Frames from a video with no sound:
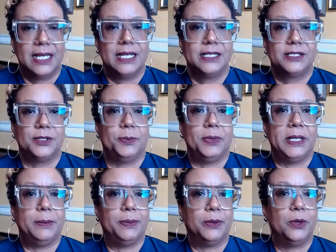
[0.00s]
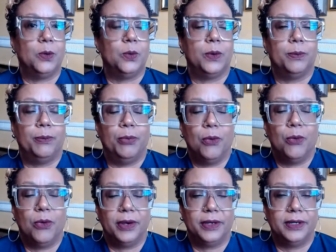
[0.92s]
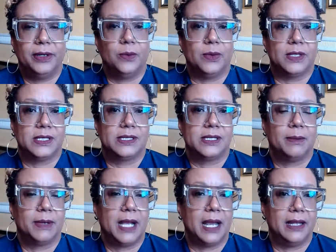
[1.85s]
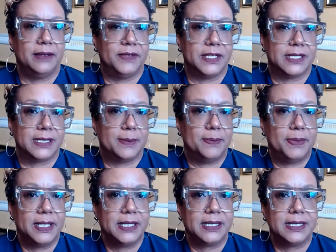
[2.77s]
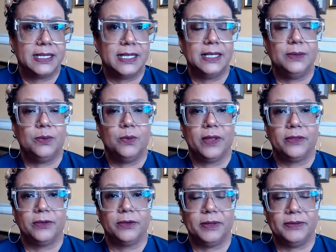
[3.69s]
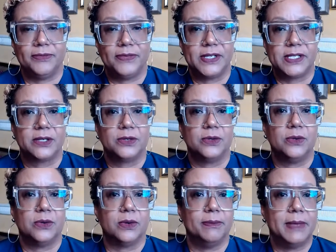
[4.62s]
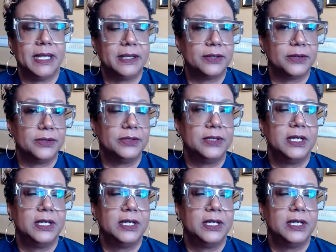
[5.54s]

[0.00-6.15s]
so people who were born with some kind of disability, whether it be physical or mental,